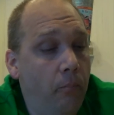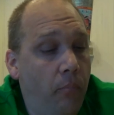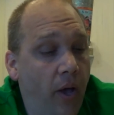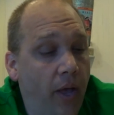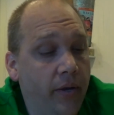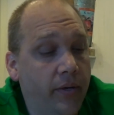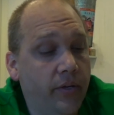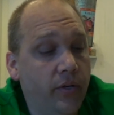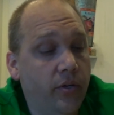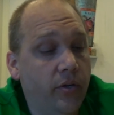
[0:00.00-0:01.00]
But
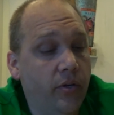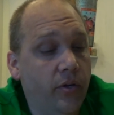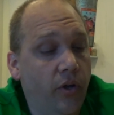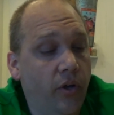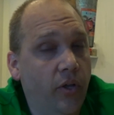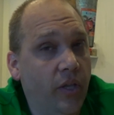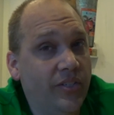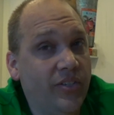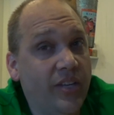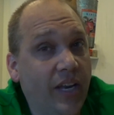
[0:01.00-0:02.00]

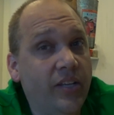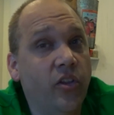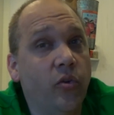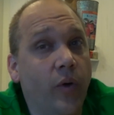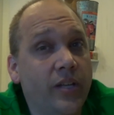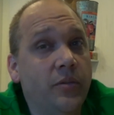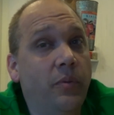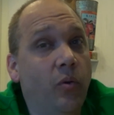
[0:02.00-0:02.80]
stick to the recipe.